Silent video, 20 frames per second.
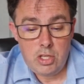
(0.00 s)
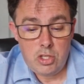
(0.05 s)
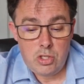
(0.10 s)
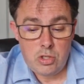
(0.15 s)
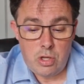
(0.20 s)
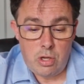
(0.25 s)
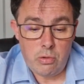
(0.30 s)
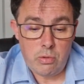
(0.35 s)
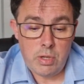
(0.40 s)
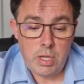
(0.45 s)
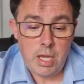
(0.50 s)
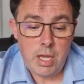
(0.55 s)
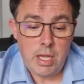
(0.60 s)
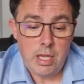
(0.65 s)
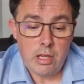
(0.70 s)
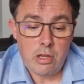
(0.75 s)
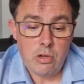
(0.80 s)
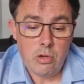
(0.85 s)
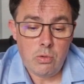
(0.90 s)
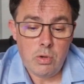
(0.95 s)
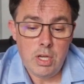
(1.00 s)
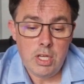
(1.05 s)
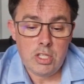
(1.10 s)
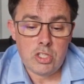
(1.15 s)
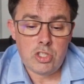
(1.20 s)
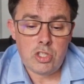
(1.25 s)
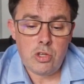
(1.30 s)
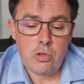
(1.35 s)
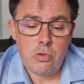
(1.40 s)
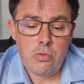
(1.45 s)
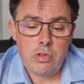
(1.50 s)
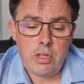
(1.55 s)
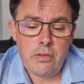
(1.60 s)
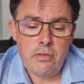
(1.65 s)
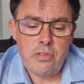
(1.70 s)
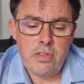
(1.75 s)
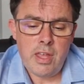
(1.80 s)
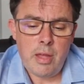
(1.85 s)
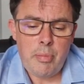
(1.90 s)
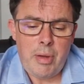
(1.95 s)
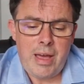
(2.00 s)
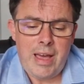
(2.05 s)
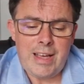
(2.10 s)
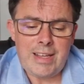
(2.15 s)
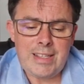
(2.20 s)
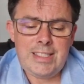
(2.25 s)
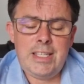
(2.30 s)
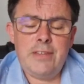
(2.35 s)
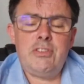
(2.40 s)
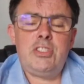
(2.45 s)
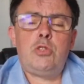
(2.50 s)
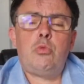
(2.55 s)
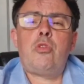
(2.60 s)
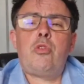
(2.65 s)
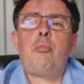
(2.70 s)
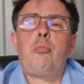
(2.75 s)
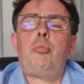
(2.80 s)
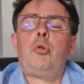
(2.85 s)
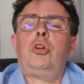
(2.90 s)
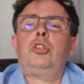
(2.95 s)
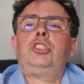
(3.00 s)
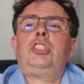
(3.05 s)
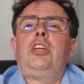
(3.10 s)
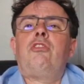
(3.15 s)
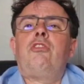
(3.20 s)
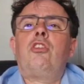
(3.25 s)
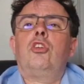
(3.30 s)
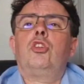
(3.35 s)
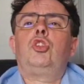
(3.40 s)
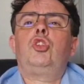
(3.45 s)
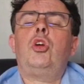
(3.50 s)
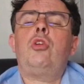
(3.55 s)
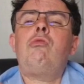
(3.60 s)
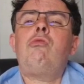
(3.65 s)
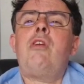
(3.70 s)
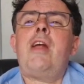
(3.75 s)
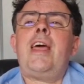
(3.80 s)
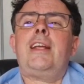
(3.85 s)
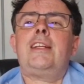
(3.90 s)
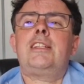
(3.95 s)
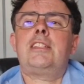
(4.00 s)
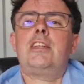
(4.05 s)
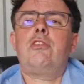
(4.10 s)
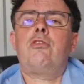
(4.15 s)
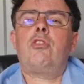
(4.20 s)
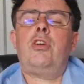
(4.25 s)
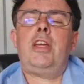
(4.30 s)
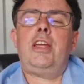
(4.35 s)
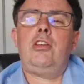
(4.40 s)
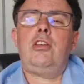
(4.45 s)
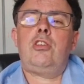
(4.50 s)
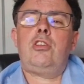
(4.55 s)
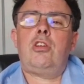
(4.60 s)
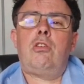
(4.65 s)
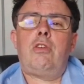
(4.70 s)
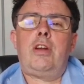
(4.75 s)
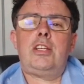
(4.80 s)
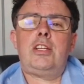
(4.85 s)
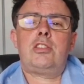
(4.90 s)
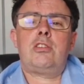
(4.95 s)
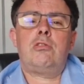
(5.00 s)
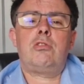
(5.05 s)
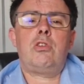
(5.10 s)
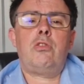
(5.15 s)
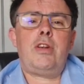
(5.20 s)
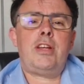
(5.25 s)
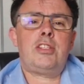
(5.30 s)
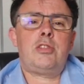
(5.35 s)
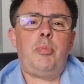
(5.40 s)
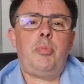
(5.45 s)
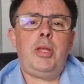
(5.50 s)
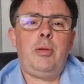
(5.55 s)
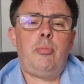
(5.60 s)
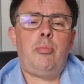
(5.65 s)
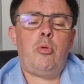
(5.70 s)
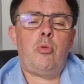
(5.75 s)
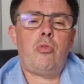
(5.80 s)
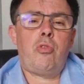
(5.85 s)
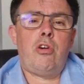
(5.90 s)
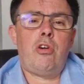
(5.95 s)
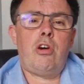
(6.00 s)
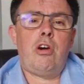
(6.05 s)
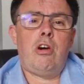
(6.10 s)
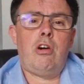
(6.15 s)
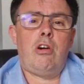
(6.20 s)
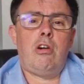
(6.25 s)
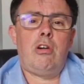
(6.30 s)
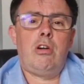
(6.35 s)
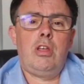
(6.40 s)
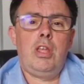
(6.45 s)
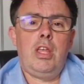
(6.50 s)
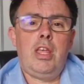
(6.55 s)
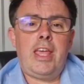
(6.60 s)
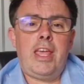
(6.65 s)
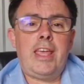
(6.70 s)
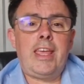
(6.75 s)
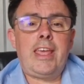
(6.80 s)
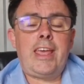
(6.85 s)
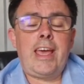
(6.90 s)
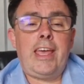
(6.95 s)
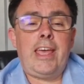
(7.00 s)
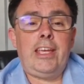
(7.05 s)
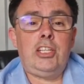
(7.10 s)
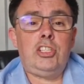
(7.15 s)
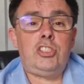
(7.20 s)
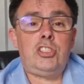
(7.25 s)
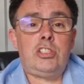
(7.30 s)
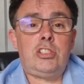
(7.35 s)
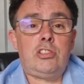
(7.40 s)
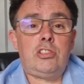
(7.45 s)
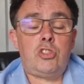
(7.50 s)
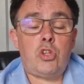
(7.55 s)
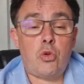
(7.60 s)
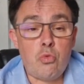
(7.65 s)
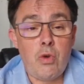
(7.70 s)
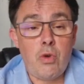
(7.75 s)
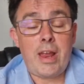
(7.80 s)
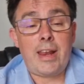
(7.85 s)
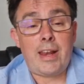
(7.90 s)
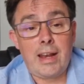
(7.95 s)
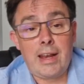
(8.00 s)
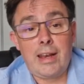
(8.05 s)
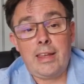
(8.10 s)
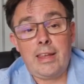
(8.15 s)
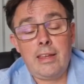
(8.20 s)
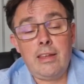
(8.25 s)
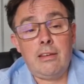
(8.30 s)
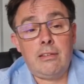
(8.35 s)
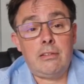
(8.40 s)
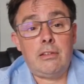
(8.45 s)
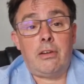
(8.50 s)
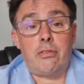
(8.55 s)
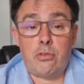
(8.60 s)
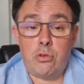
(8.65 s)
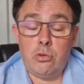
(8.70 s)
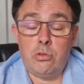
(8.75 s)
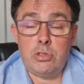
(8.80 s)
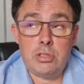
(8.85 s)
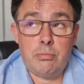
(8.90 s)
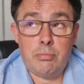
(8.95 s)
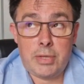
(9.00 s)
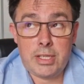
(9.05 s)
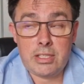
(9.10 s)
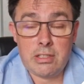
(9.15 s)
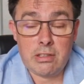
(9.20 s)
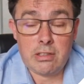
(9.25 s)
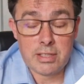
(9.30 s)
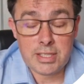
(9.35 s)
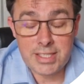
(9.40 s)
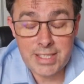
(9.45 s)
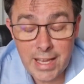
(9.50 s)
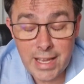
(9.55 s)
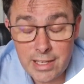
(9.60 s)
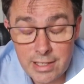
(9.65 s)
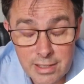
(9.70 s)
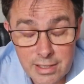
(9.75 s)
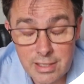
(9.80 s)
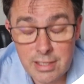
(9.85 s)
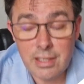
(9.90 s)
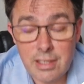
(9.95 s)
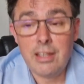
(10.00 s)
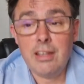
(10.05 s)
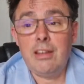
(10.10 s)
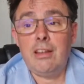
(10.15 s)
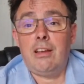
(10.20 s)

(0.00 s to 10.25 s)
Okay, cool. So the other thing about activity within the project, you've got direct and you've got indirect. So direct are people that are engaged directly, of course, makes a lot of sense.